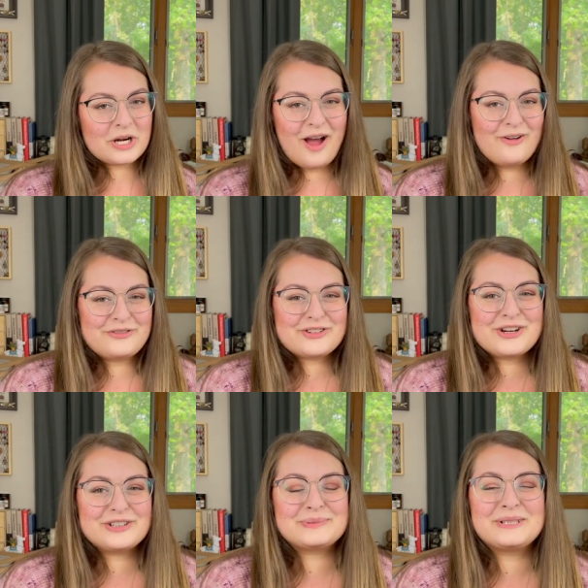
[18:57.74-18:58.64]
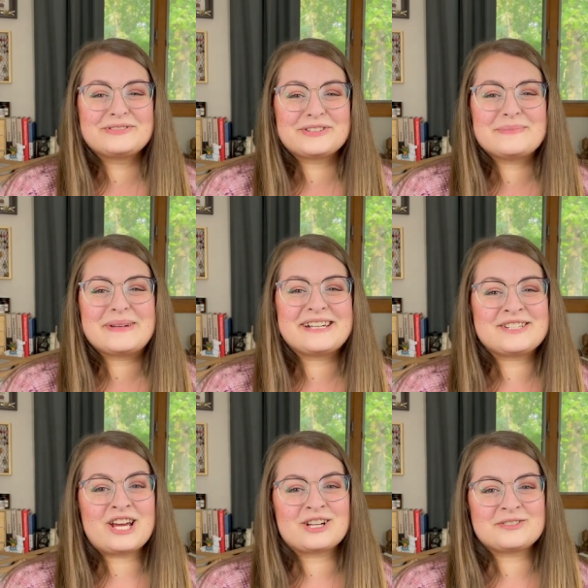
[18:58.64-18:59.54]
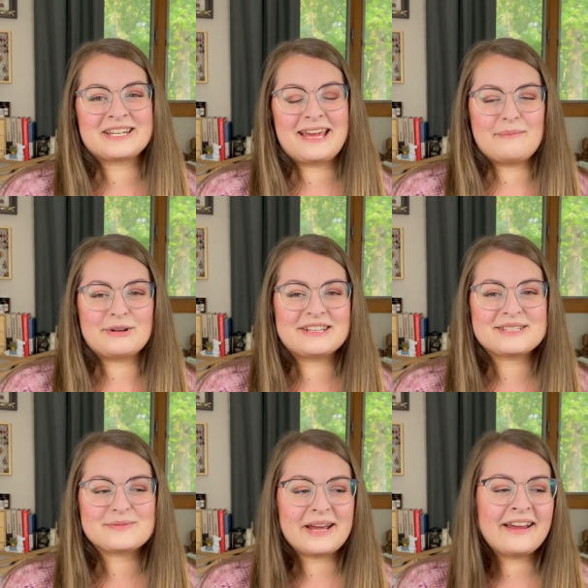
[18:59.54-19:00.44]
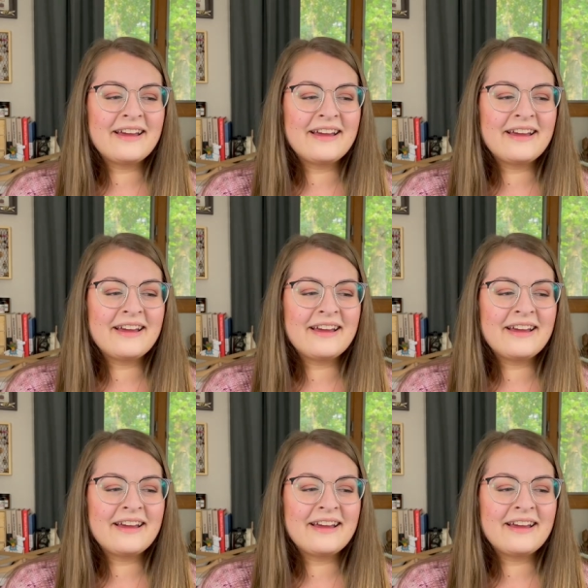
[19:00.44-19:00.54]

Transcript: comfortable for me to talk to a camera this way.